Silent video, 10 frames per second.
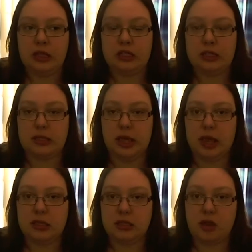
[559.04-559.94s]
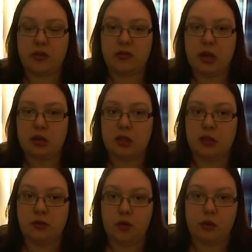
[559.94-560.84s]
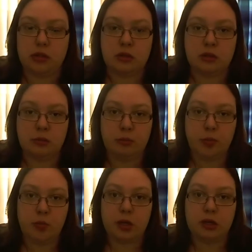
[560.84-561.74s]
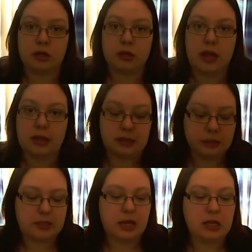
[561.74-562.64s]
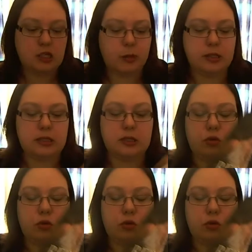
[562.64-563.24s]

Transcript: just in case I find the first book at some stage. But this is